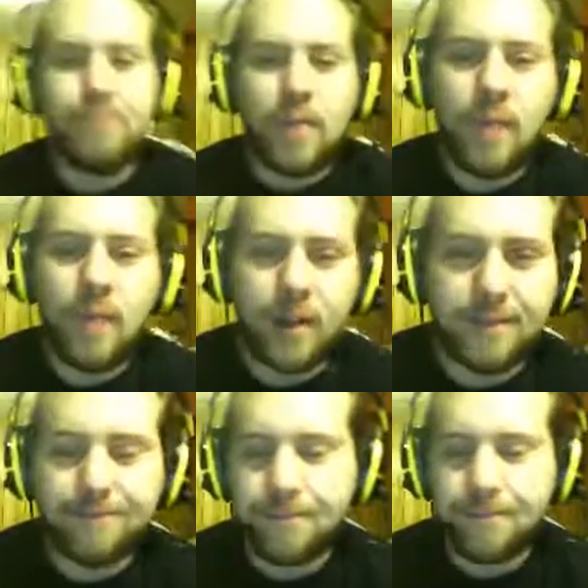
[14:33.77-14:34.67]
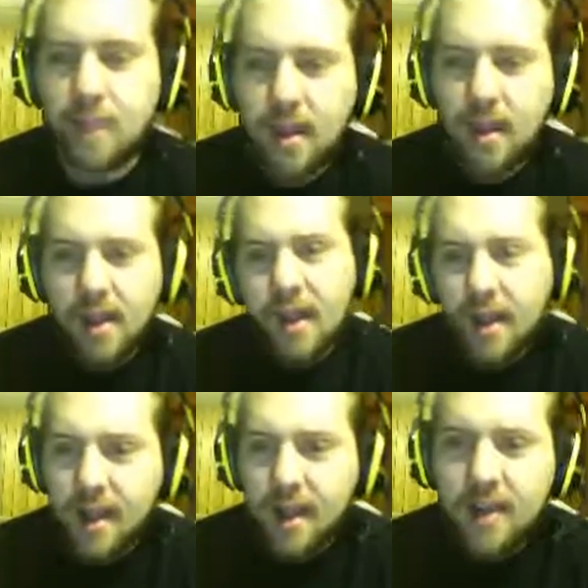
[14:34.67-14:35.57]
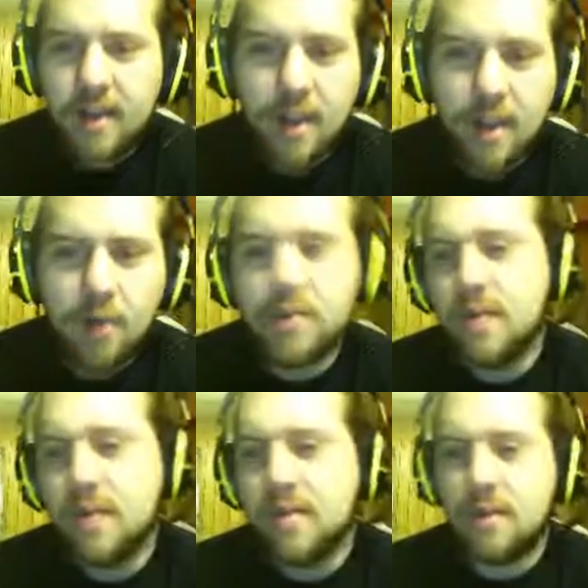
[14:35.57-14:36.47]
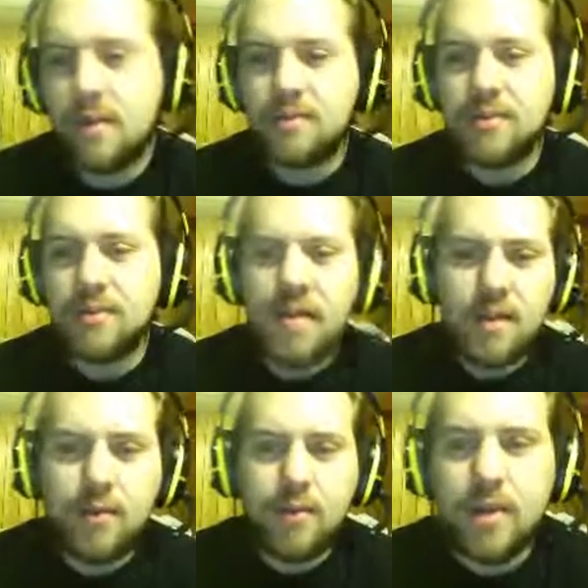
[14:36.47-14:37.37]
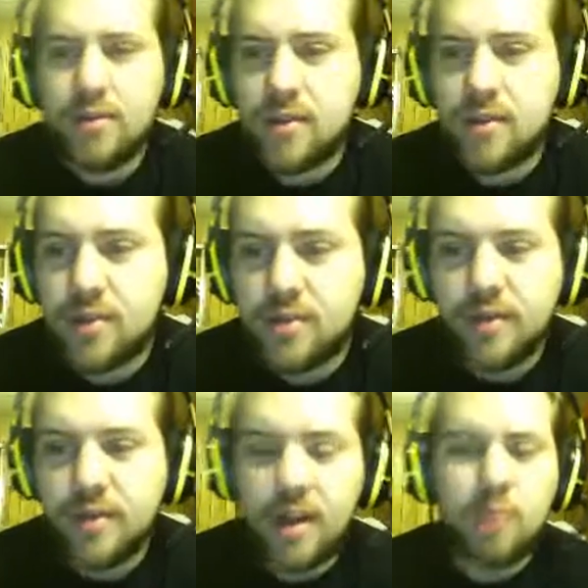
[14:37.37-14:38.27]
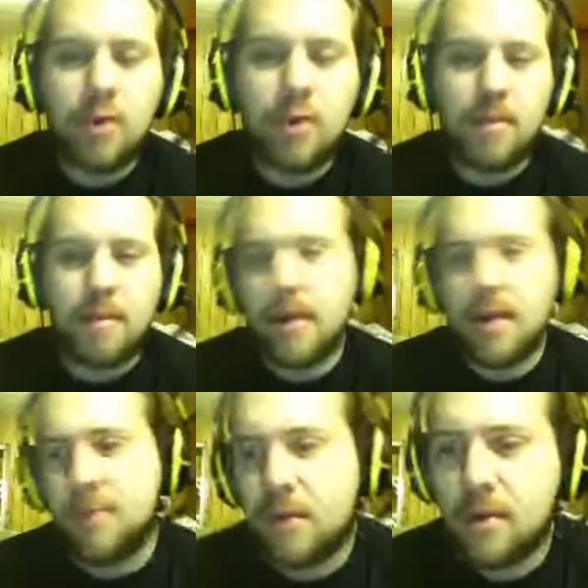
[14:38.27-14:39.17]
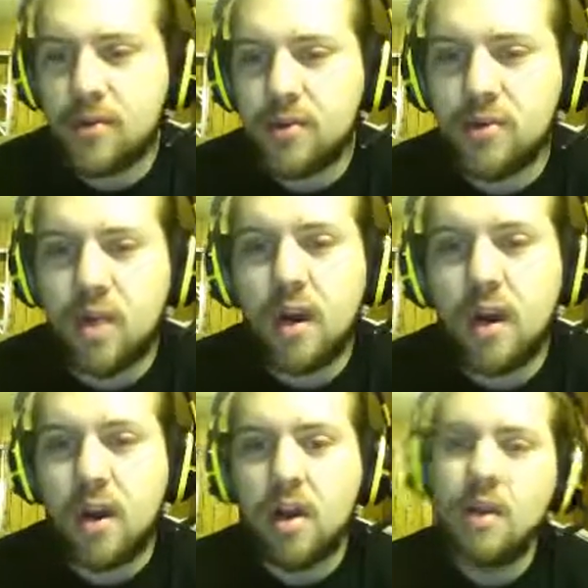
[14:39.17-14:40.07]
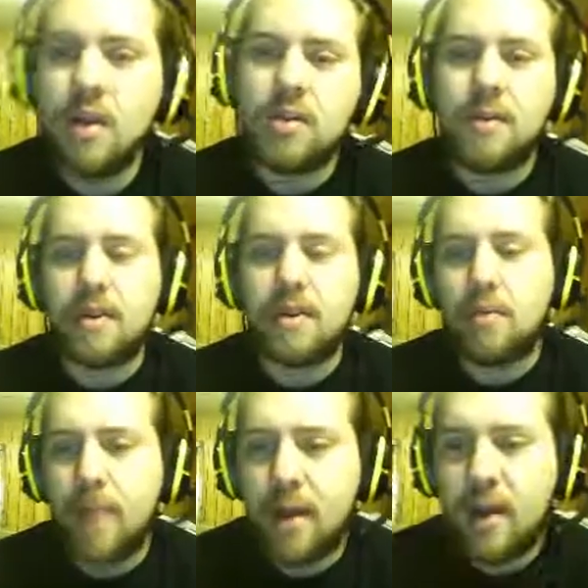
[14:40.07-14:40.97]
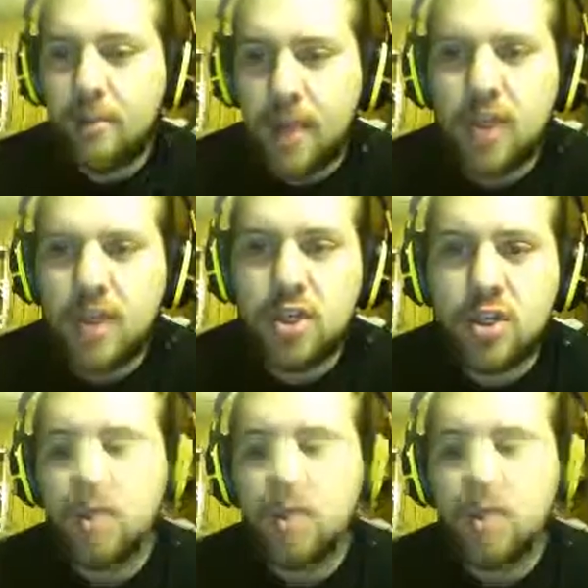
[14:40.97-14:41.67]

Yawning. Hi, Lo. No time no see. as well, as we're searching for other Pokemon, my Pokemon grew stronger. How about a little battle, bitch?